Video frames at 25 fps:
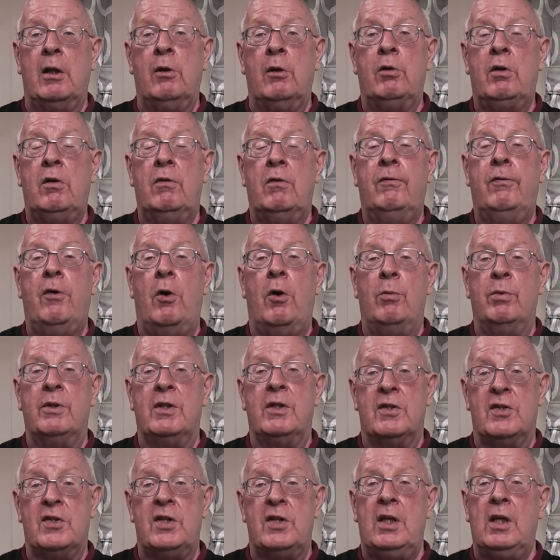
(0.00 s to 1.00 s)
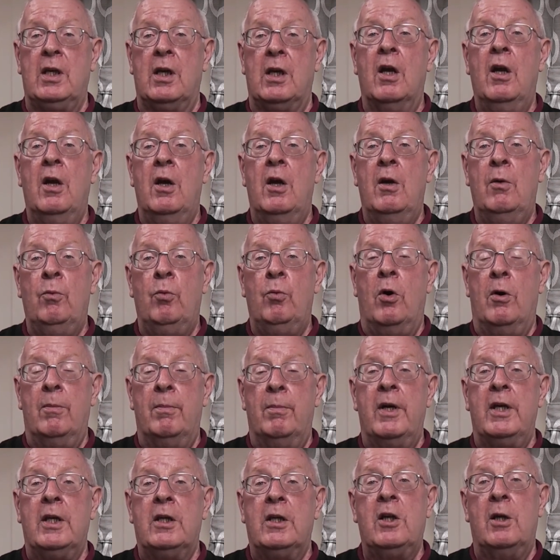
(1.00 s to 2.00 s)
looking forward to seeing what
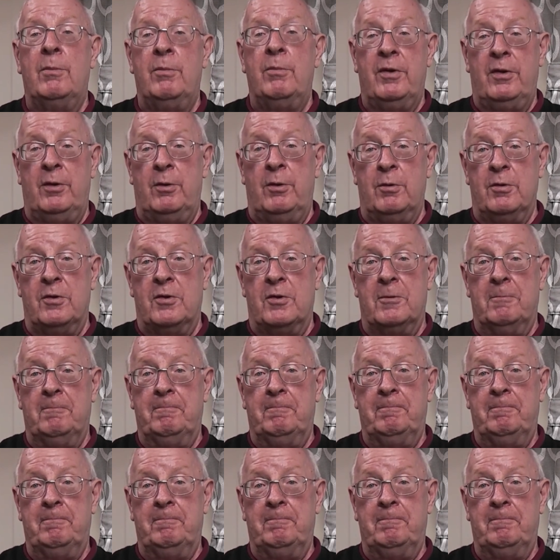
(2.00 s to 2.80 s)
might come of those.